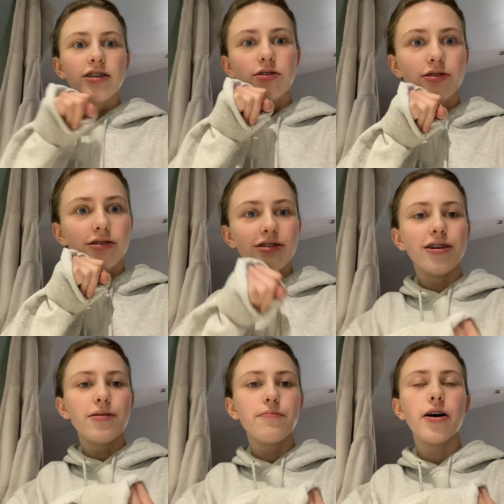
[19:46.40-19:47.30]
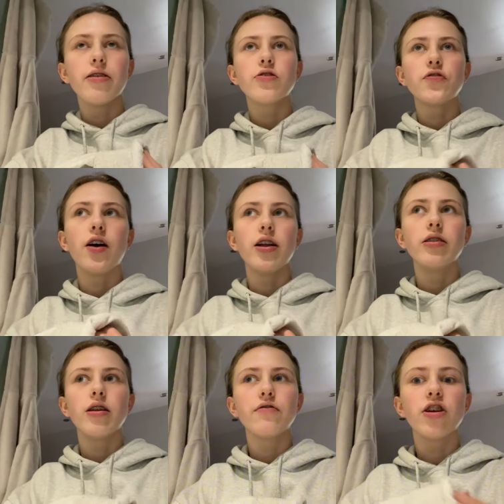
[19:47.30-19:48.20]
Oh, but it's fine. And
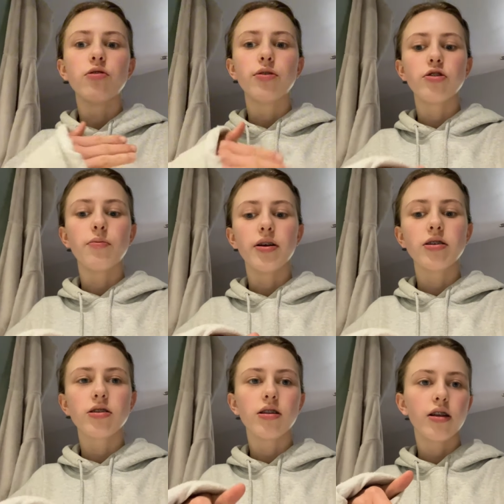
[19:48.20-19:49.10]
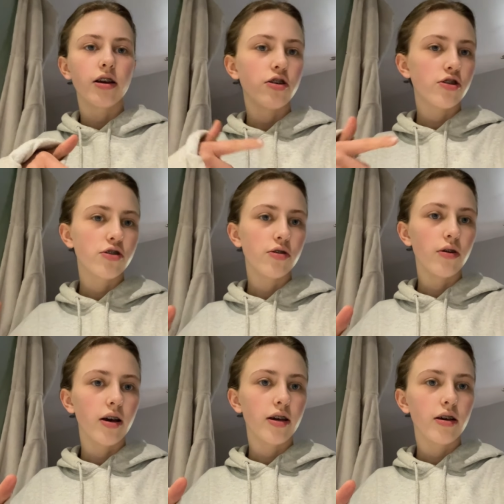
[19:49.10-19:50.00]
then I've done all my topics and then I can just do
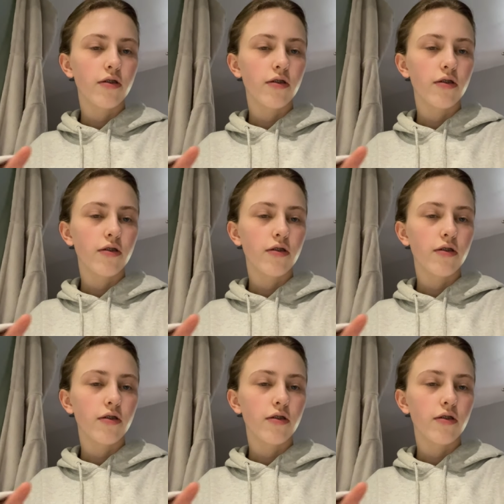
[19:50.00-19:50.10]
like